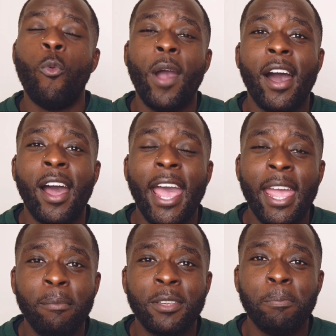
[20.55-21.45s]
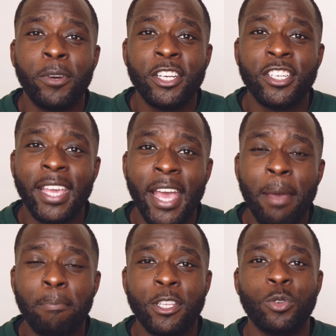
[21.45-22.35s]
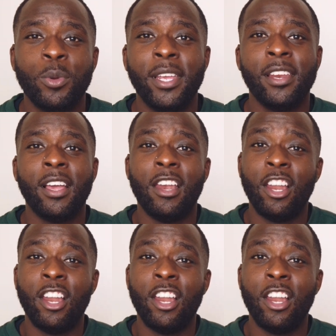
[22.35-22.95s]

where I aim to bridge the gap between